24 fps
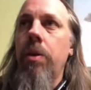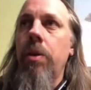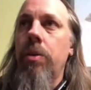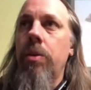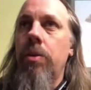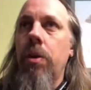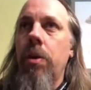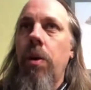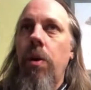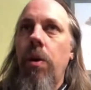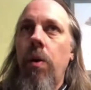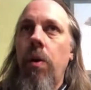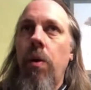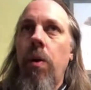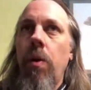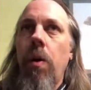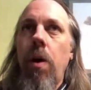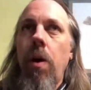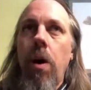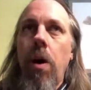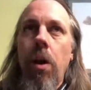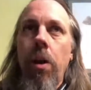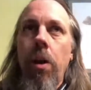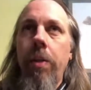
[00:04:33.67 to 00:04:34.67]
So
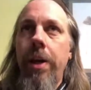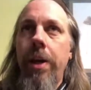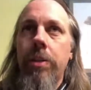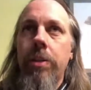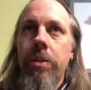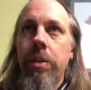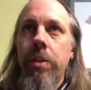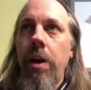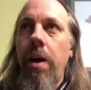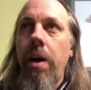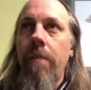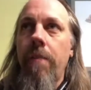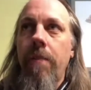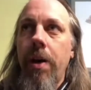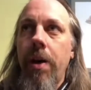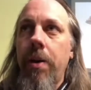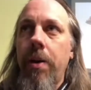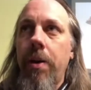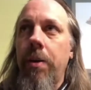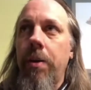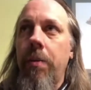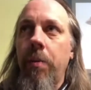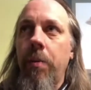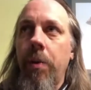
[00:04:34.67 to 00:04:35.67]
all of that stuff
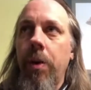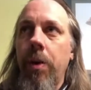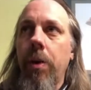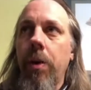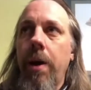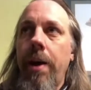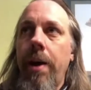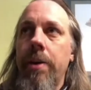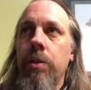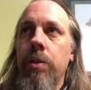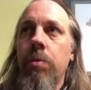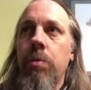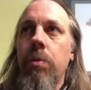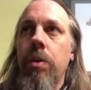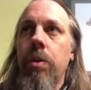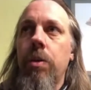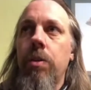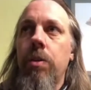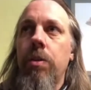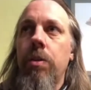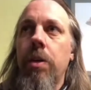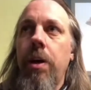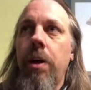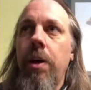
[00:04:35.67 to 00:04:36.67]
I didn't realize
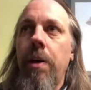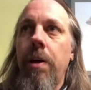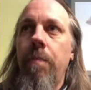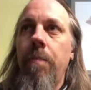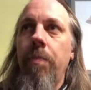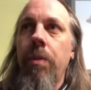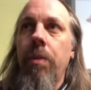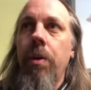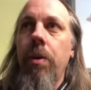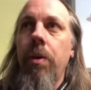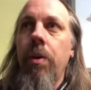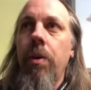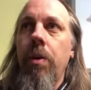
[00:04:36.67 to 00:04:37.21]
was um,